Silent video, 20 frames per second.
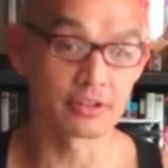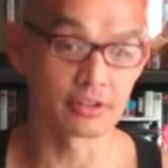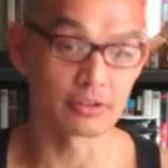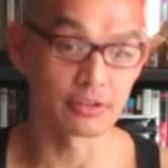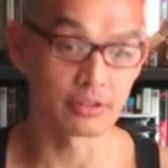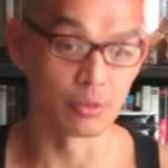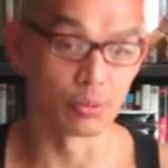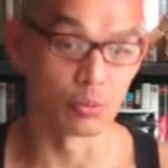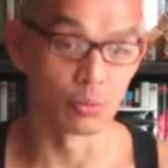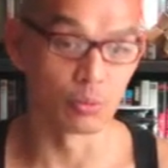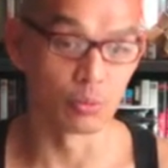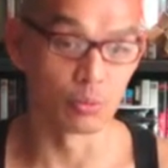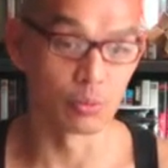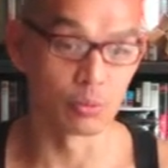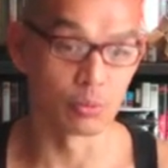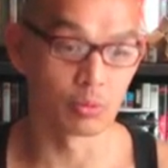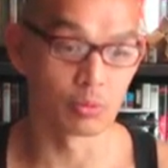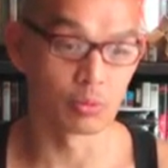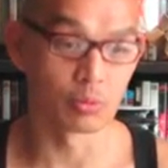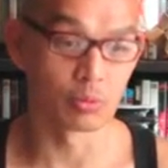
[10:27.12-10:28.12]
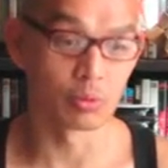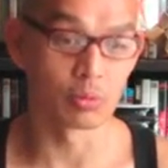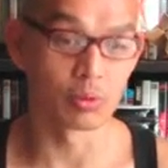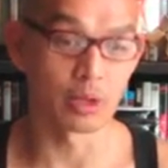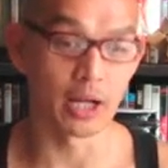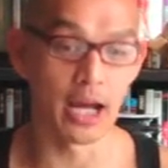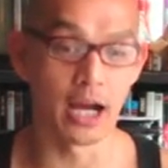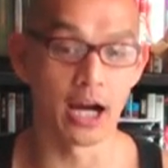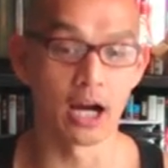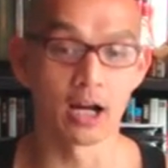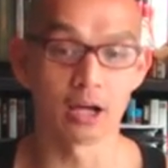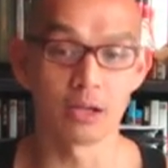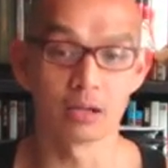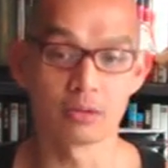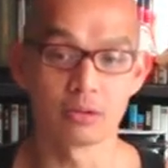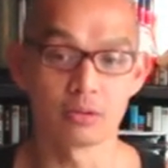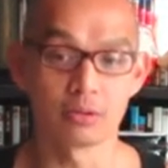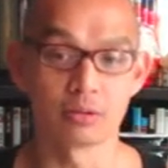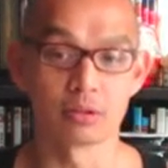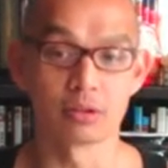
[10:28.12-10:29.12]
So
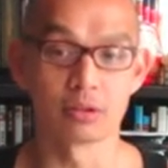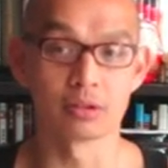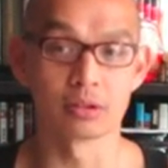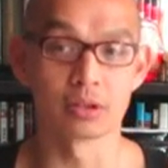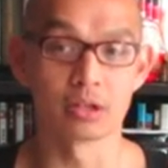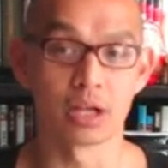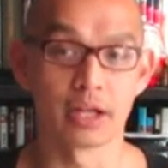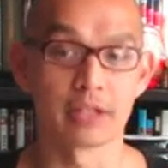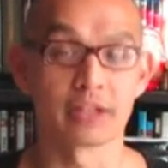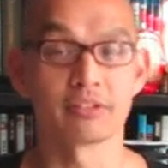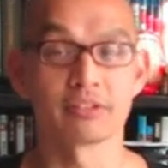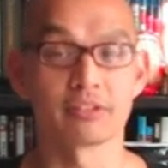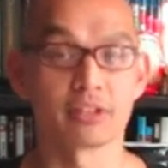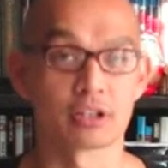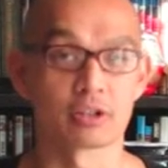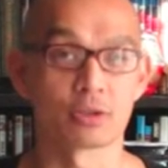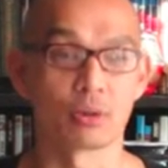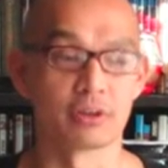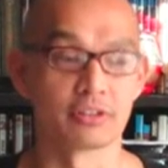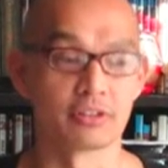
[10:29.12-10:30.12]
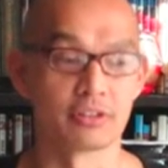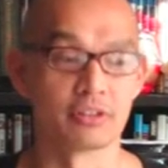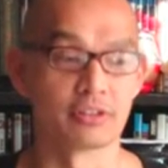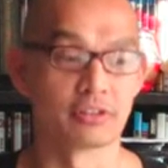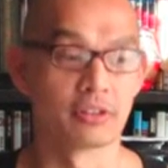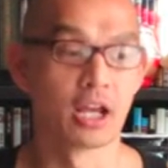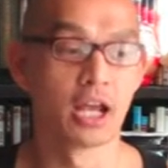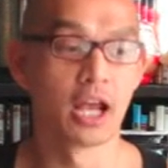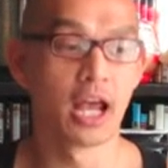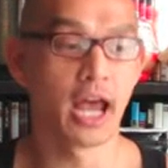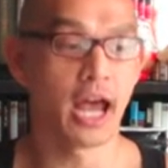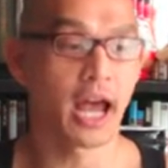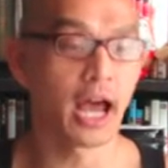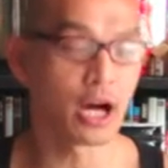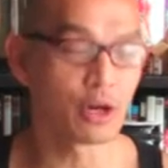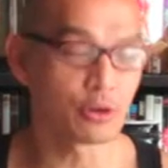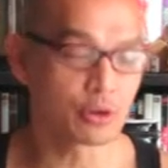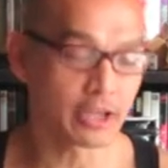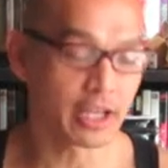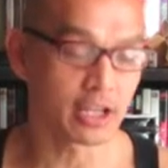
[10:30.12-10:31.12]
how, I guess the next question is,
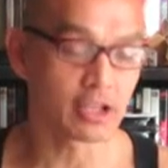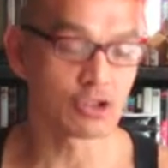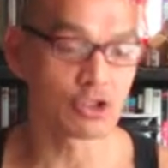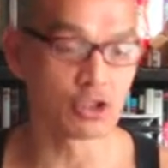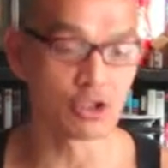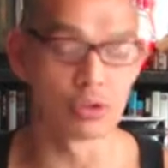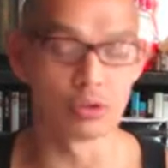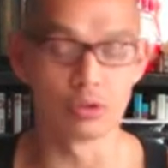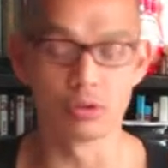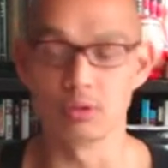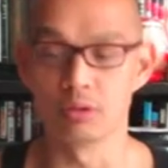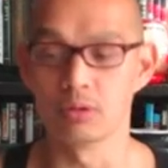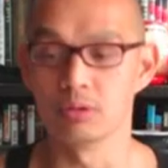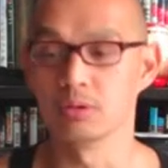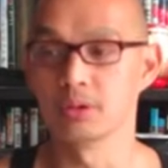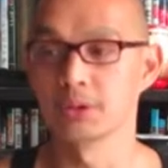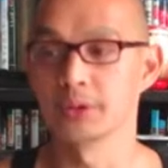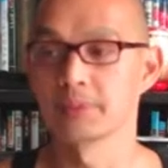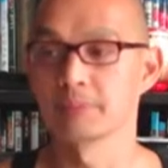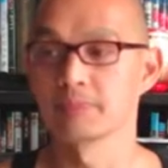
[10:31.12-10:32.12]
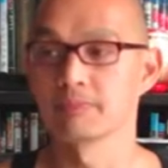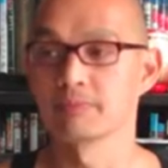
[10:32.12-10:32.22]
how can you,